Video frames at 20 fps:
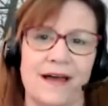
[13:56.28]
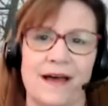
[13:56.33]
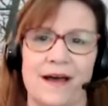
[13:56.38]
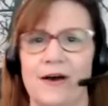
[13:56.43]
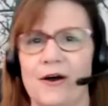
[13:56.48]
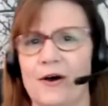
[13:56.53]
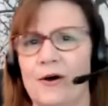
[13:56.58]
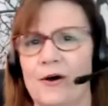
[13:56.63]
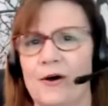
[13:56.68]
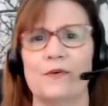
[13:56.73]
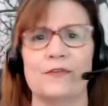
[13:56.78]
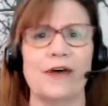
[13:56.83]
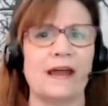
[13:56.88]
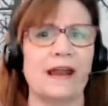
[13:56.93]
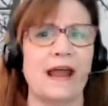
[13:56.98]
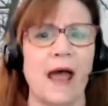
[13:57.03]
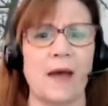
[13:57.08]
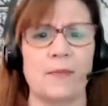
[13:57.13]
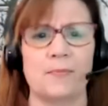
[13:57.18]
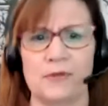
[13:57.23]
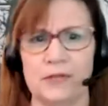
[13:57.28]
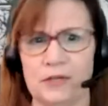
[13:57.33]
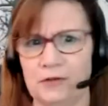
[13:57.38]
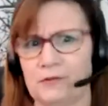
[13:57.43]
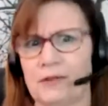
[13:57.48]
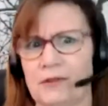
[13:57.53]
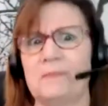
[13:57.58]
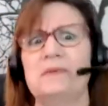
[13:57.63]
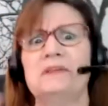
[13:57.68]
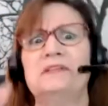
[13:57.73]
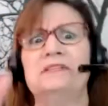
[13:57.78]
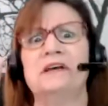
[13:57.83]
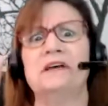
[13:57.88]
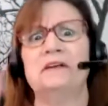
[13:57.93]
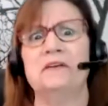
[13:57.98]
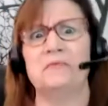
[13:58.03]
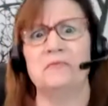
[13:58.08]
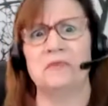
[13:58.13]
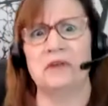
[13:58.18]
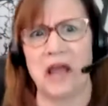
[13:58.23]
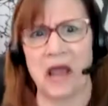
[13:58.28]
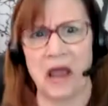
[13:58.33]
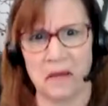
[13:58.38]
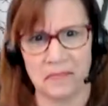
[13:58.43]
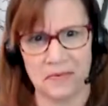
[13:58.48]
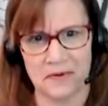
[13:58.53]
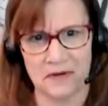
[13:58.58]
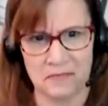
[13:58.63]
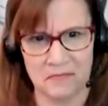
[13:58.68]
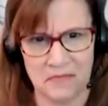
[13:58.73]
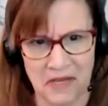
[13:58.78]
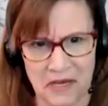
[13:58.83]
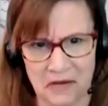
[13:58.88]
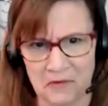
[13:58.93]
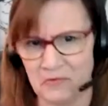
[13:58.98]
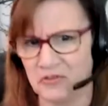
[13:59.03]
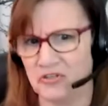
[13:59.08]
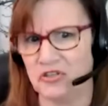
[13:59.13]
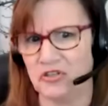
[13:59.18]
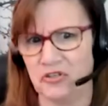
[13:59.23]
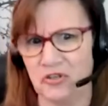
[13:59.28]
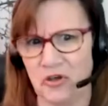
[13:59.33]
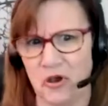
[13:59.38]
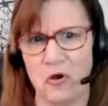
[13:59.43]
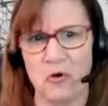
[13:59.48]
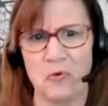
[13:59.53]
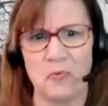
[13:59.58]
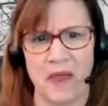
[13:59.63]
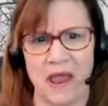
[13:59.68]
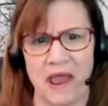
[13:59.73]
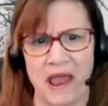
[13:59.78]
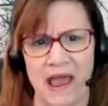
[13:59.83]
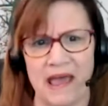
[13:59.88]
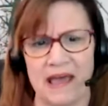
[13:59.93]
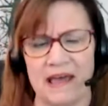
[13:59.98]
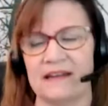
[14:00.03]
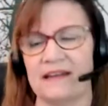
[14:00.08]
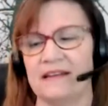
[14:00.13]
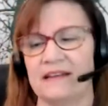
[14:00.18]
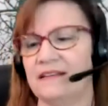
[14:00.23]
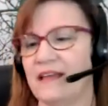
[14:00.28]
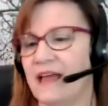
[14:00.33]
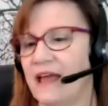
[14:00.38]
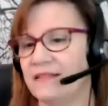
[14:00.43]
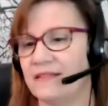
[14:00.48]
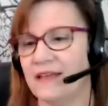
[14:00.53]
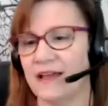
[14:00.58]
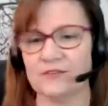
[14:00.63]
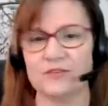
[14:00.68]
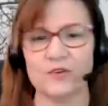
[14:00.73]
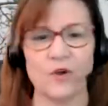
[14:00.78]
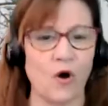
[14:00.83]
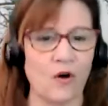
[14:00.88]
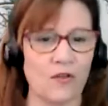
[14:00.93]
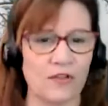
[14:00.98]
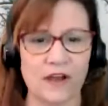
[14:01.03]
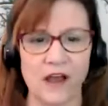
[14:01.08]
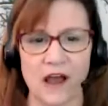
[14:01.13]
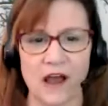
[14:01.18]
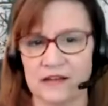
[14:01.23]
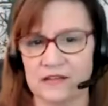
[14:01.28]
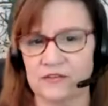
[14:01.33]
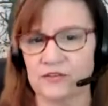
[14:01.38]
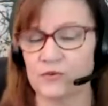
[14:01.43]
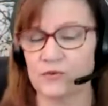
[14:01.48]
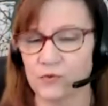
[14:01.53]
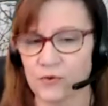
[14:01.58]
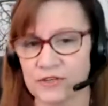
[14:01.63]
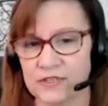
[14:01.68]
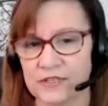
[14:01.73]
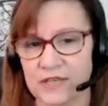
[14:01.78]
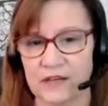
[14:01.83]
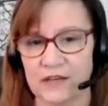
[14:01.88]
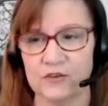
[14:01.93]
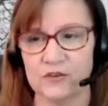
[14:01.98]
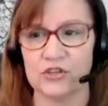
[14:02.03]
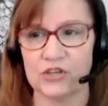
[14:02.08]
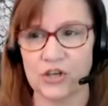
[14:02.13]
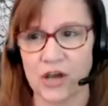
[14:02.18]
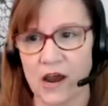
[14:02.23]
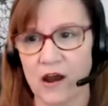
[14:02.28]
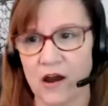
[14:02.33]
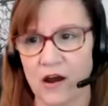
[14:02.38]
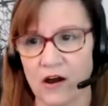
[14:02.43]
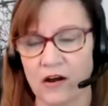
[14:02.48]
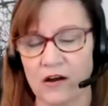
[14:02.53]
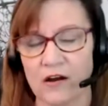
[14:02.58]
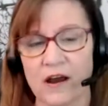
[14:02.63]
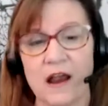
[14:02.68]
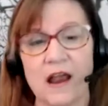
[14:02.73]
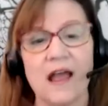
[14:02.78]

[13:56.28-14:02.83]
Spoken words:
Oh, that happened to you. Let me tell you what happened to me. It was so bad. And that's all the kind of stories that you share.